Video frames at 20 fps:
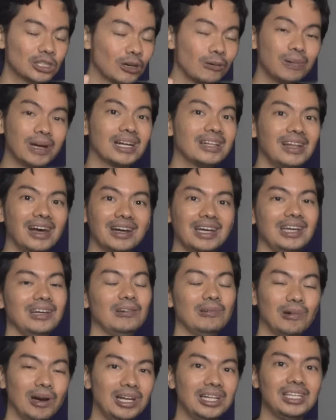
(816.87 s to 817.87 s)
Sobrang
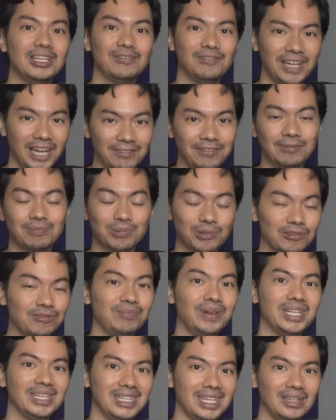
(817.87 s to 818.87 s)
laking quality of life
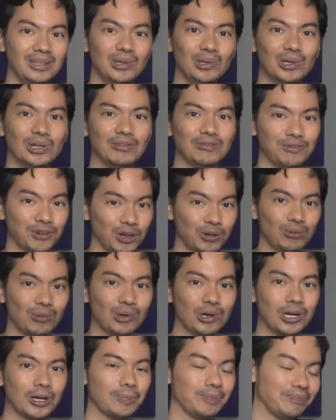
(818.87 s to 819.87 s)
improvement din yun for
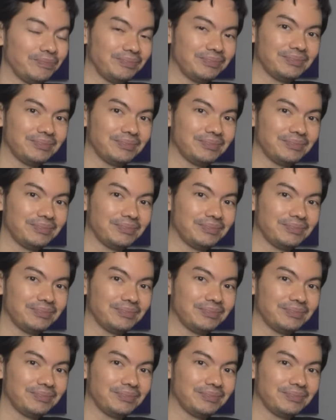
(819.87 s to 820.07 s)
work.